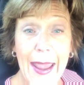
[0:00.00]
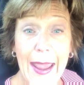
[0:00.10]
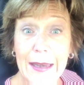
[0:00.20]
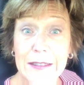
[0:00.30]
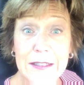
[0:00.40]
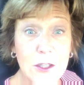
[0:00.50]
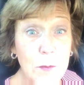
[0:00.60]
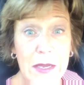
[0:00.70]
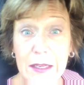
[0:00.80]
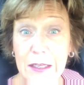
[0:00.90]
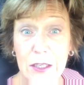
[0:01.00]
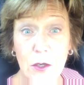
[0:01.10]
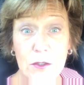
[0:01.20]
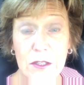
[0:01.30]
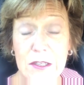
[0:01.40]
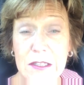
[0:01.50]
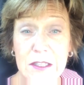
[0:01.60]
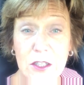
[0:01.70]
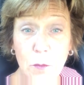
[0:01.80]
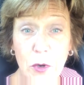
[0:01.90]
and still be in ketosis and
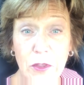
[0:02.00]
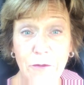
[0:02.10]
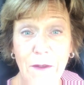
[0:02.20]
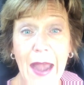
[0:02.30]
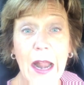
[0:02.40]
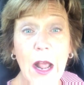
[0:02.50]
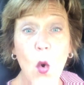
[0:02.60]
still burn their fat.